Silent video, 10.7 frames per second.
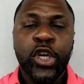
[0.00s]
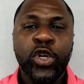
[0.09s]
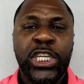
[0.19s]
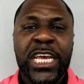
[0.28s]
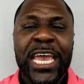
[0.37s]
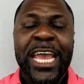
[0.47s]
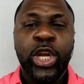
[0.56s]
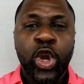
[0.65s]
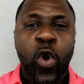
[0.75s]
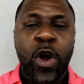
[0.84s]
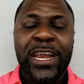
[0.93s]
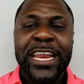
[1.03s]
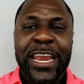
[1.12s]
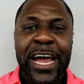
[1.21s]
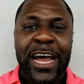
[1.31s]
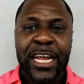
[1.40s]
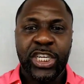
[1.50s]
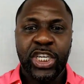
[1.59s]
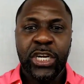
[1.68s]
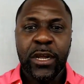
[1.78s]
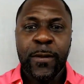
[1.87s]
to ignore the nudge,
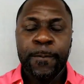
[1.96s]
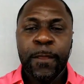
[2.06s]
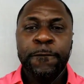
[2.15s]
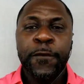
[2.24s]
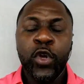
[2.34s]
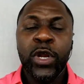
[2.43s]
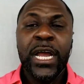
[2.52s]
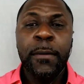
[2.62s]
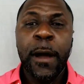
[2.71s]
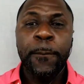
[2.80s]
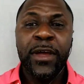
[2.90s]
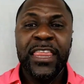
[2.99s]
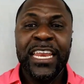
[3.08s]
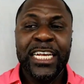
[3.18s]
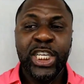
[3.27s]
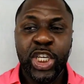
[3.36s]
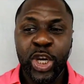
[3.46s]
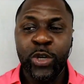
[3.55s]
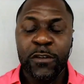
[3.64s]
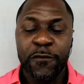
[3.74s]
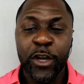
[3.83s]
for you to come up with an
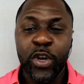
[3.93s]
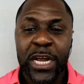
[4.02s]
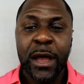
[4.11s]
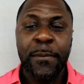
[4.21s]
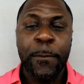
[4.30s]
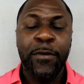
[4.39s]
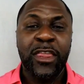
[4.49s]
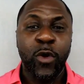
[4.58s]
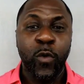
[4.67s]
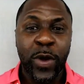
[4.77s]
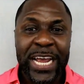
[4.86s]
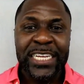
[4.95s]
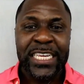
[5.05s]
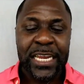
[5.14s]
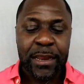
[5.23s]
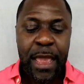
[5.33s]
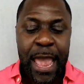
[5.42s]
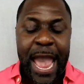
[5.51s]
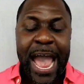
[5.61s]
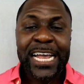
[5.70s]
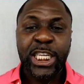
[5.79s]
excuse, for you to come up with a reason
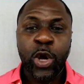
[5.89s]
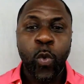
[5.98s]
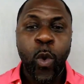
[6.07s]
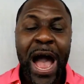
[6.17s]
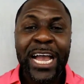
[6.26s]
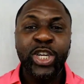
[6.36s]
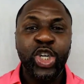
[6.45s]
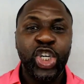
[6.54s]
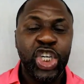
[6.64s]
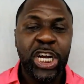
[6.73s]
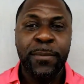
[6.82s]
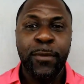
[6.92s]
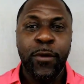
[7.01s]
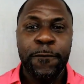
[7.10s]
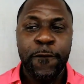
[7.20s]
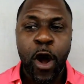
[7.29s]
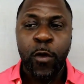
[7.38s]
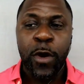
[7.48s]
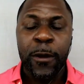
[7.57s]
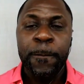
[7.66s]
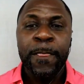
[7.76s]
as to why you shouldn't move
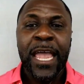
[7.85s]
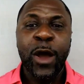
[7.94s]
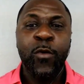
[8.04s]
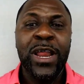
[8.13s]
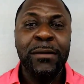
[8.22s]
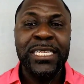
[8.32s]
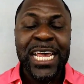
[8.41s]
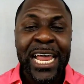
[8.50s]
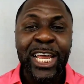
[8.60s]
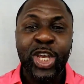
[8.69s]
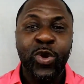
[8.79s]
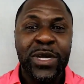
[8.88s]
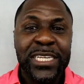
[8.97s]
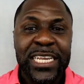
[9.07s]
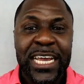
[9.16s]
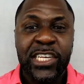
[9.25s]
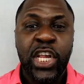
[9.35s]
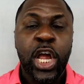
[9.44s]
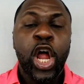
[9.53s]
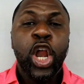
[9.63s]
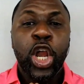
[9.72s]
forward. And what I'm telling you is this:
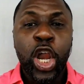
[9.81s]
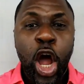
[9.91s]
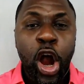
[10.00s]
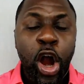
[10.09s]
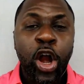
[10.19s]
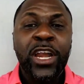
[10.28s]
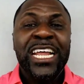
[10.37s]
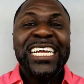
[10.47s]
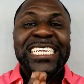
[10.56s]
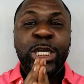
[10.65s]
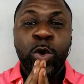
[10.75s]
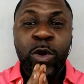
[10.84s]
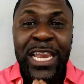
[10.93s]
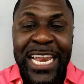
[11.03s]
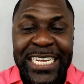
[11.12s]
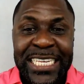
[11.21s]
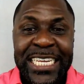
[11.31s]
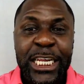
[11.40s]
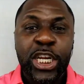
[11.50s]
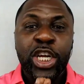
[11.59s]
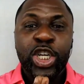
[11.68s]
learn to
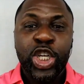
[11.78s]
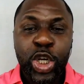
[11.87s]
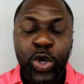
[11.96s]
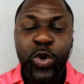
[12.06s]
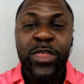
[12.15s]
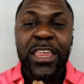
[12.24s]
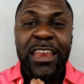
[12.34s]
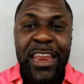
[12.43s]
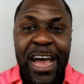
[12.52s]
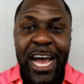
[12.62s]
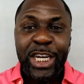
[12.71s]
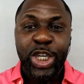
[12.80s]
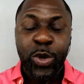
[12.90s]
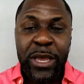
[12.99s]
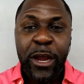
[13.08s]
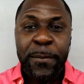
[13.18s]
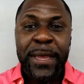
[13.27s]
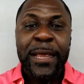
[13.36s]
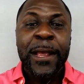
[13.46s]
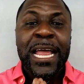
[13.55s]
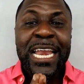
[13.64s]
listen to the nudge. You hear me?
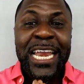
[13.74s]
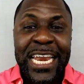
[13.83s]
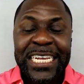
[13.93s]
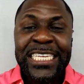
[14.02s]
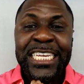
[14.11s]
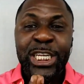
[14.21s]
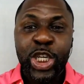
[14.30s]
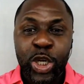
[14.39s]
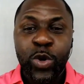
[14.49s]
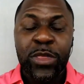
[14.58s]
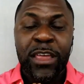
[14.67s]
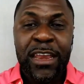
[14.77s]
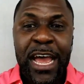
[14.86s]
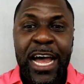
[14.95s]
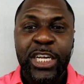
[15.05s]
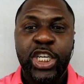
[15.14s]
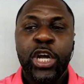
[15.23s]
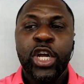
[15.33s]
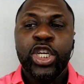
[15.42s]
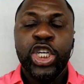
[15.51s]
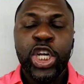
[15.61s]
Listen to the nudge.
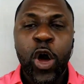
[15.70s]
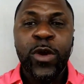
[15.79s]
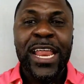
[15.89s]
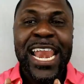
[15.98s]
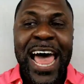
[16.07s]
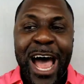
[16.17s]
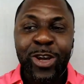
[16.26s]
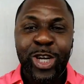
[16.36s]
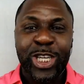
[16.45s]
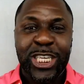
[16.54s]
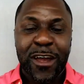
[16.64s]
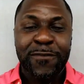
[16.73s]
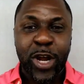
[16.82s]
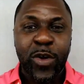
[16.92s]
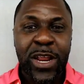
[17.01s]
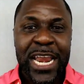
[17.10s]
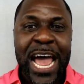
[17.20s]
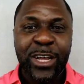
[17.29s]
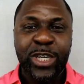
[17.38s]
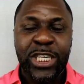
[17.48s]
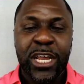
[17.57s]
Don't allow yourself
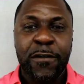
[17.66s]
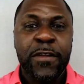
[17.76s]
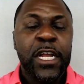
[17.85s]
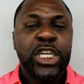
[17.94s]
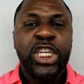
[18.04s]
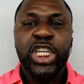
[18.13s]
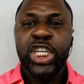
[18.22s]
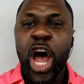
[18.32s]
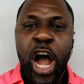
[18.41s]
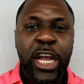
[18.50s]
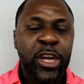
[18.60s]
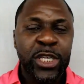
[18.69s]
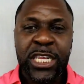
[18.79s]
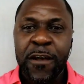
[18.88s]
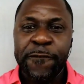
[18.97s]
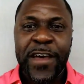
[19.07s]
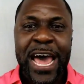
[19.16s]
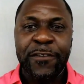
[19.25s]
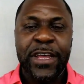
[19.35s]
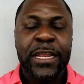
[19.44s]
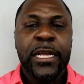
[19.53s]
to talk yourself out of
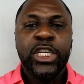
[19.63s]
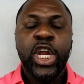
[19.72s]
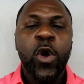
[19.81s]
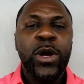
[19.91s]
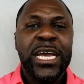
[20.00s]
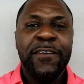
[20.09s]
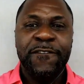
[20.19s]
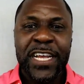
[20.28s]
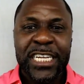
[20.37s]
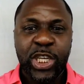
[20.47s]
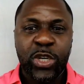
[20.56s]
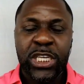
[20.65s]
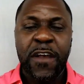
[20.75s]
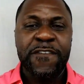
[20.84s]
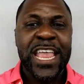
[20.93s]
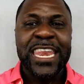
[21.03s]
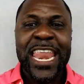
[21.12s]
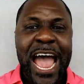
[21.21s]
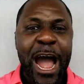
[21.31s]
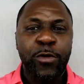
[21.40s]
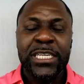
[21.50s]
it. Don't convince yourself that
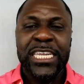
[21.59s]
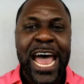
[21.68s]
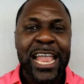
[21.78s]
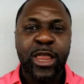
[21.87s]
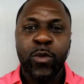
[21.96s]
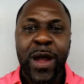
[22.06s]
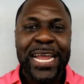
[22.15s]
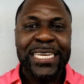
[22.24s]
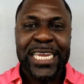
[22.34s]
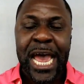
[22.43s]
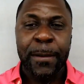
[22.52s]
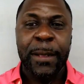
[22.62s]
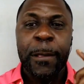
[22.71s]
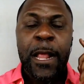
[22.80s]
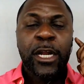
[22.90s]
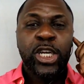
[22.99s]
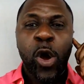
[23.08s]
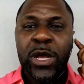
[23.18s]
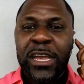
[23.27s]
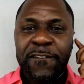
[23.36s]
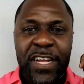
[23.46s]
now is not the right timing. Don't
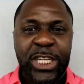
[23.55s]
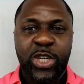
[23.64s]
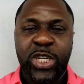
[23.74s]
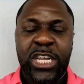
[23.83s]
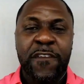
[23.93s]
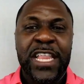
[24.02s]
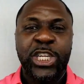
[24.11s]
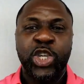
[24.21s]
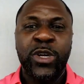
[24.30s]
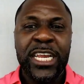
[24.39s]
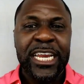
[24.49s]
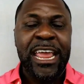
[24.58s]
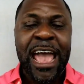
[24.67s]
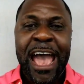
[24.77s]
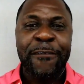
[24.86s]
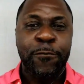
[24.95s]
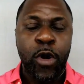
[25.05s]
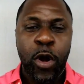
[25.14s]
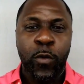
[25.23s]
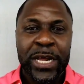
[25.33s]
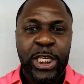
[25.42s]
convince yourself that you need to have more
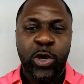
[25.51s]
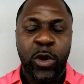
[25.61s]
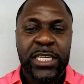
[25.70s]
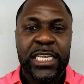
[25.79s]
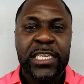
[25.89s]
resources.